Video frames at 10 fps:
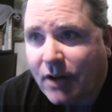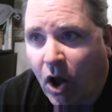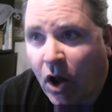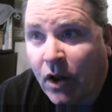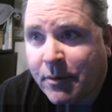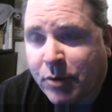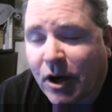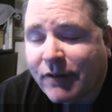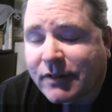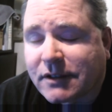all the
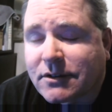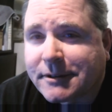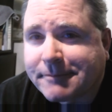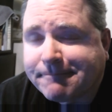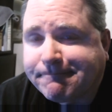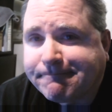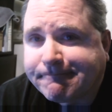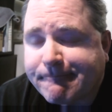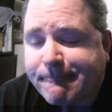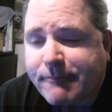prophets
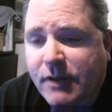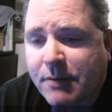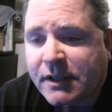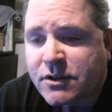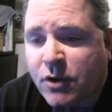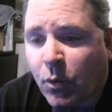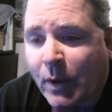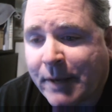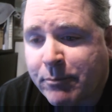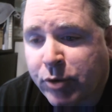because of the
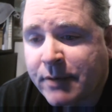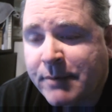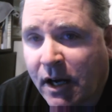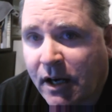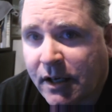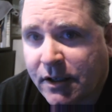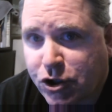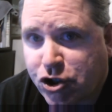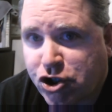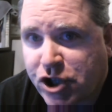way Brigham
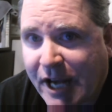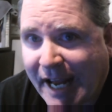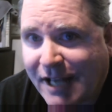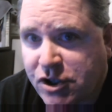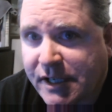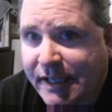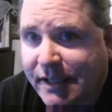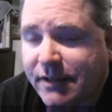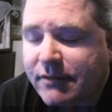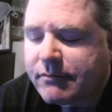Young changed it
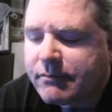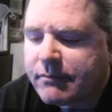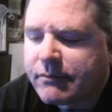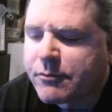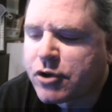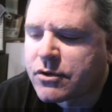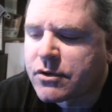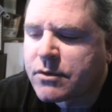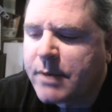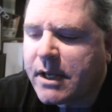from
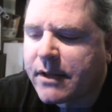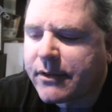Joseph Smith.